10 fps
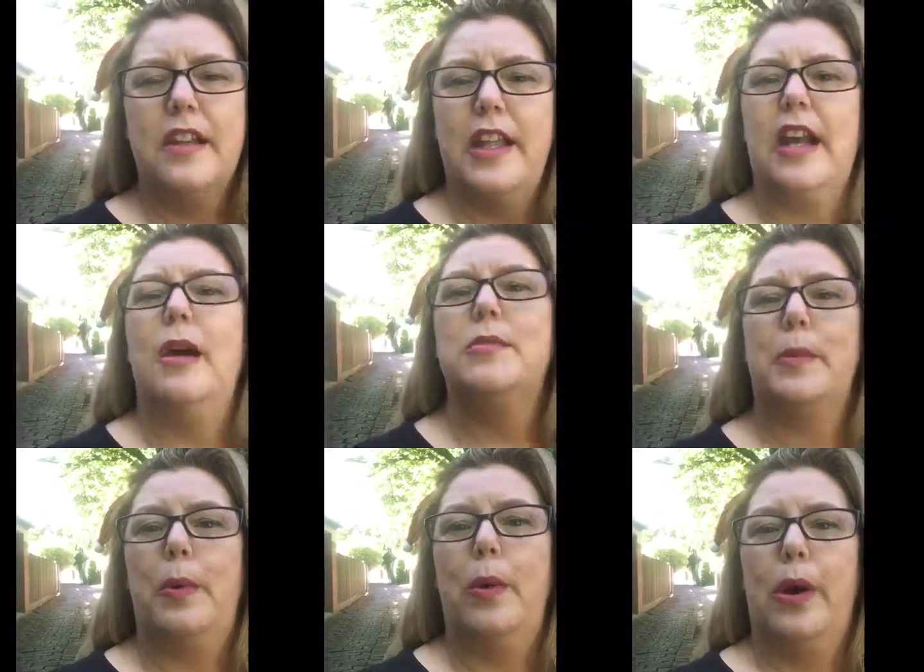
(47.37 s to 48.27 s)
there comes
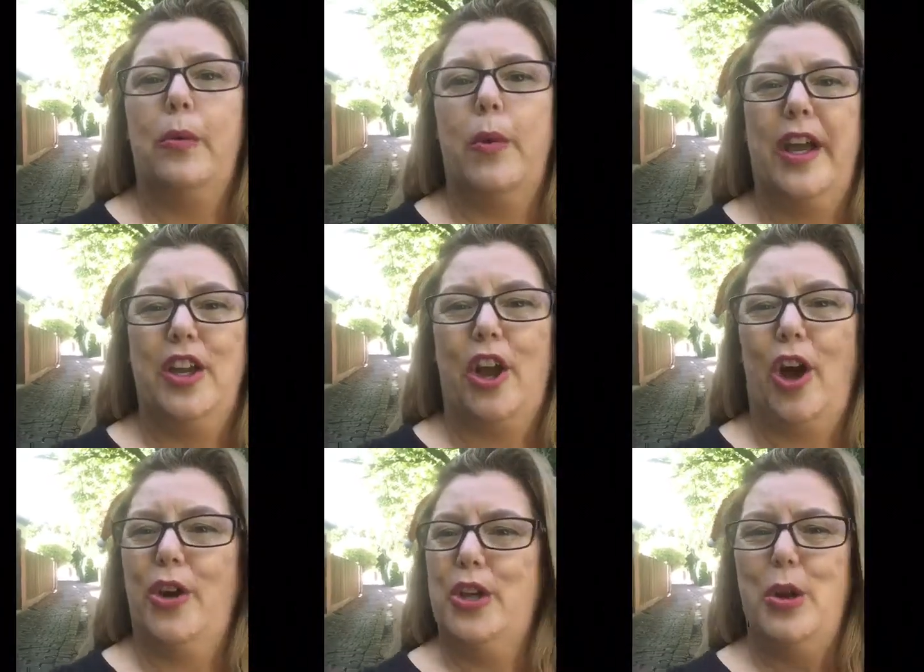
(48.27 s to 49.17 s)
a point where you
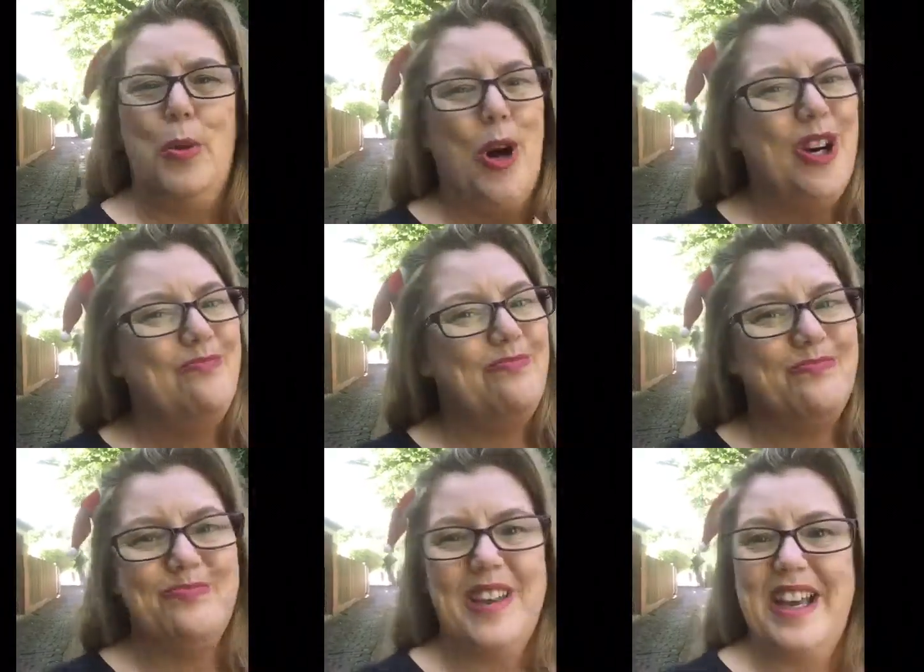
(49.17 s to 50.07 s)
go, you know what?
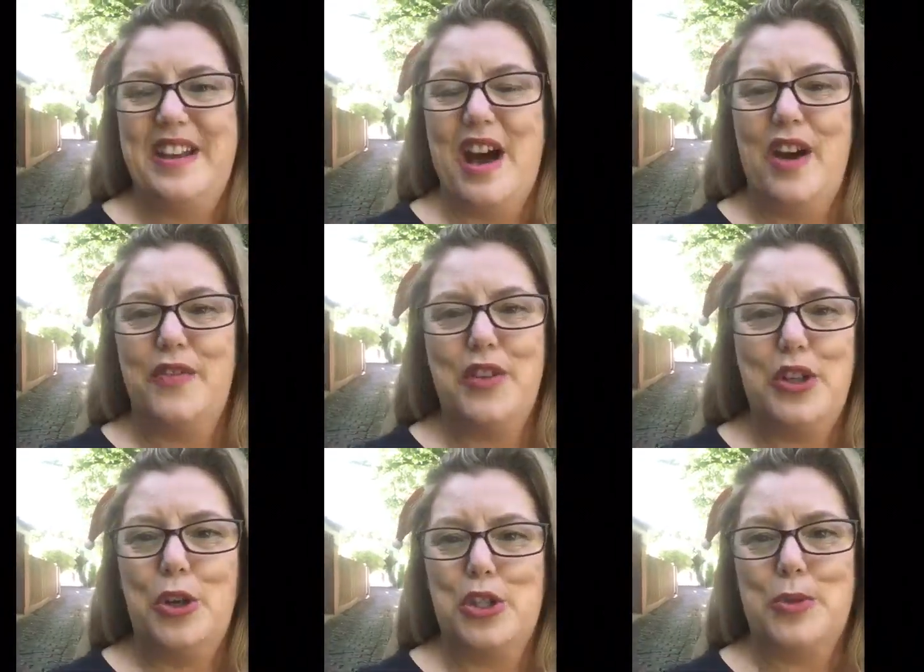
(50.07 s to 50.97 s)
Enough,
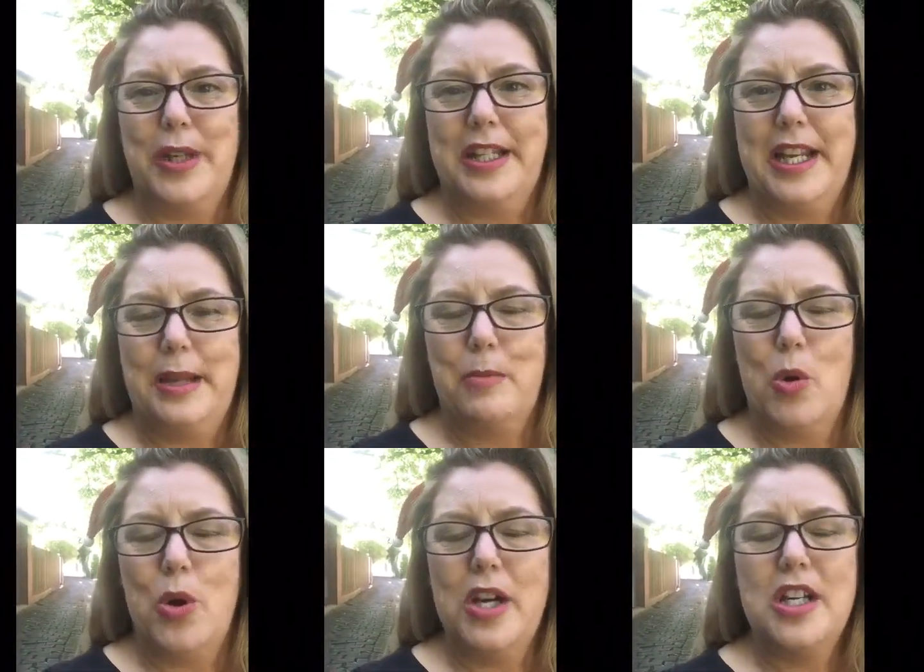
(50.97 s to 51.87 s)
not doing it
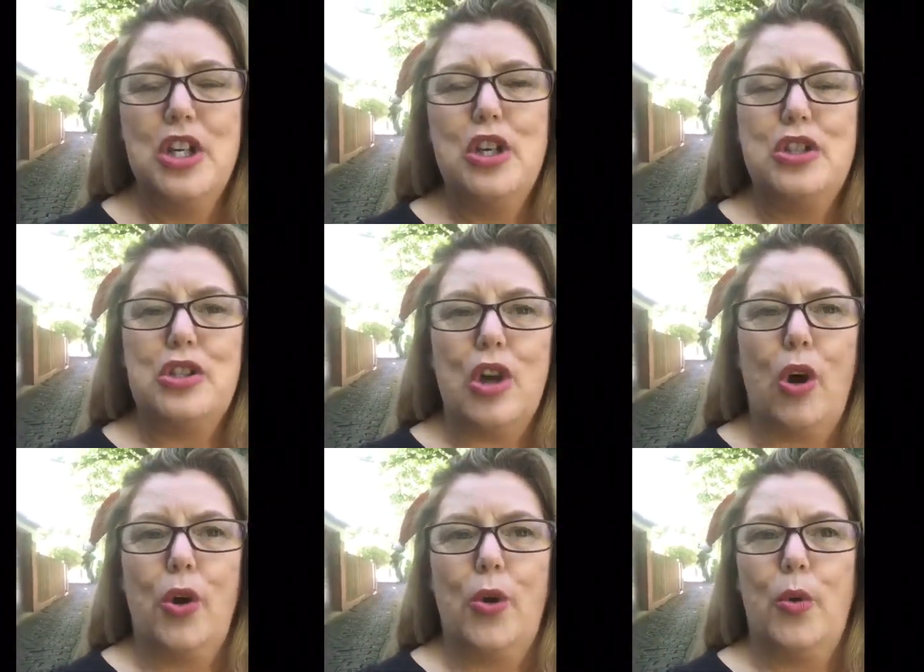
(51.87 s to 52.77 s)
anymore.
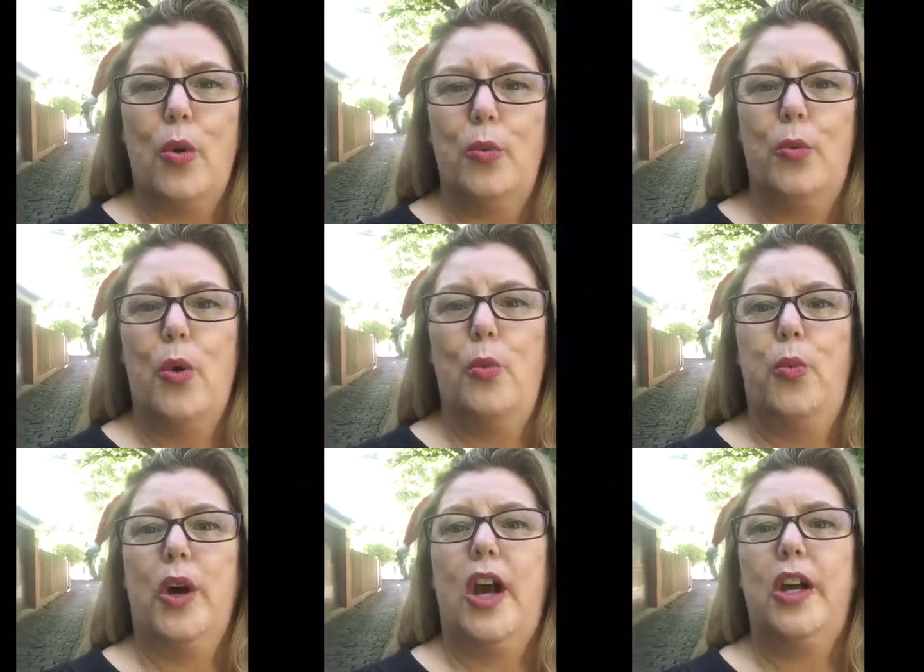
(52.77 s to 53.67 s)
So
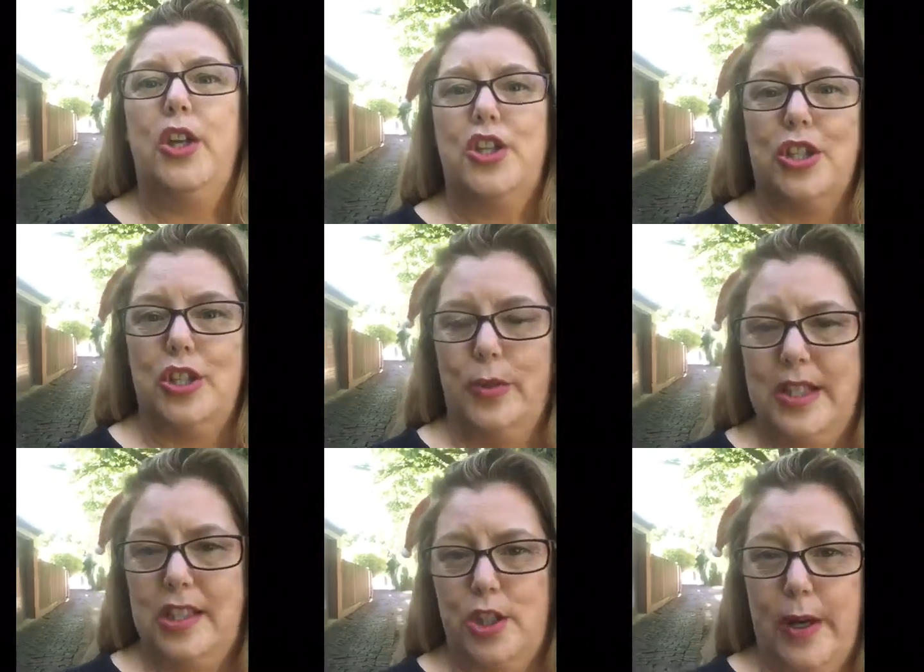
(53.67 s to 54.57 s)
what I usually do in
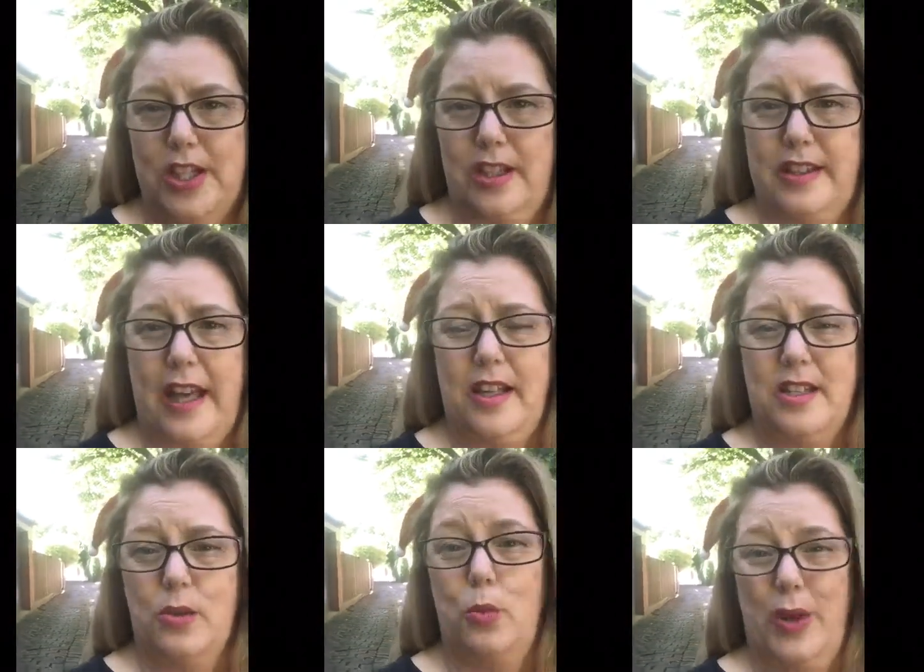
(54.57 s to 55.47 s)
a situation like that
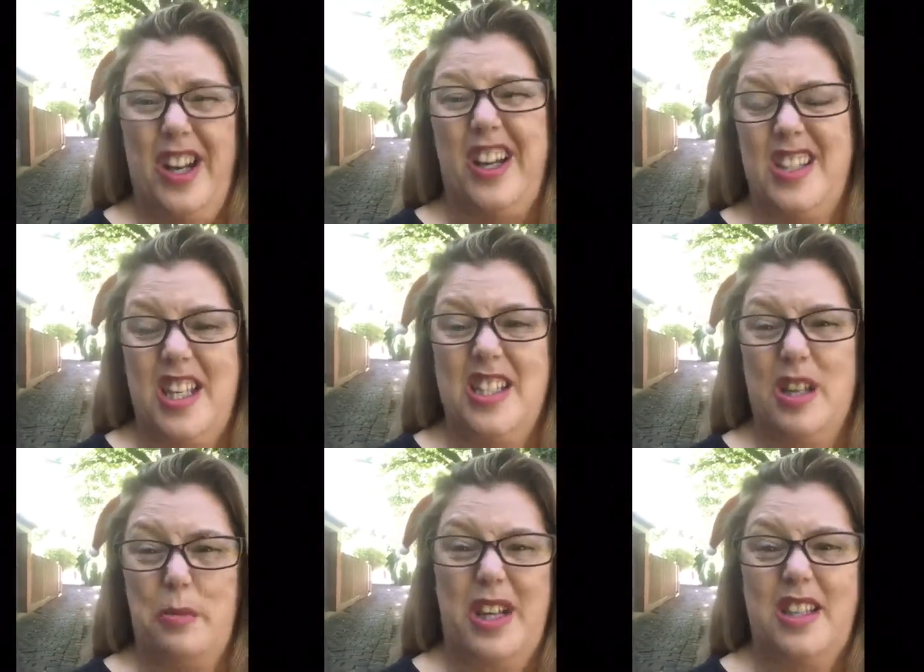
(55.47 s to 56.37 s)
is when I can see
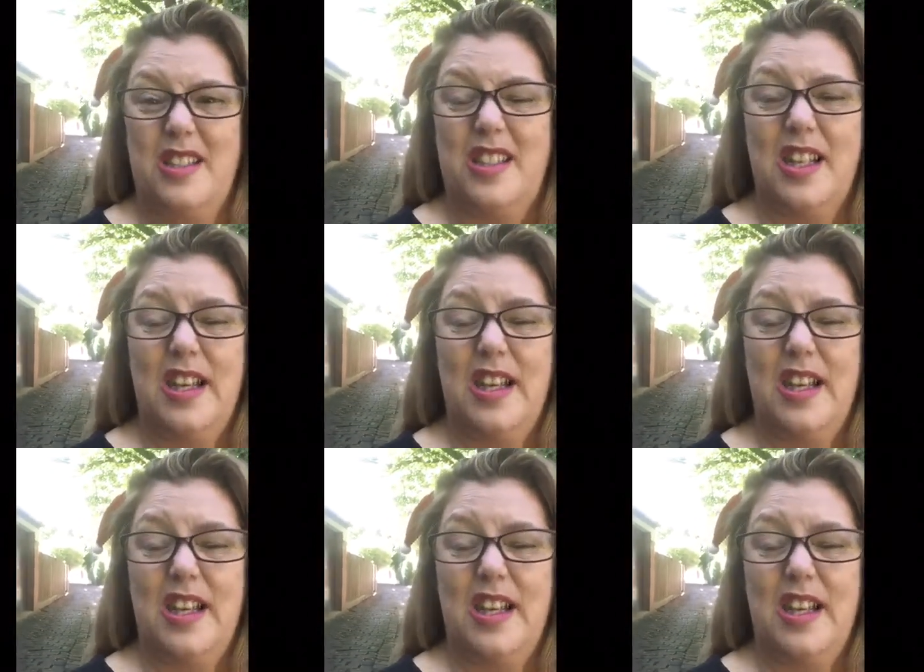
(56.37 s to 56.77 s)
somebody's,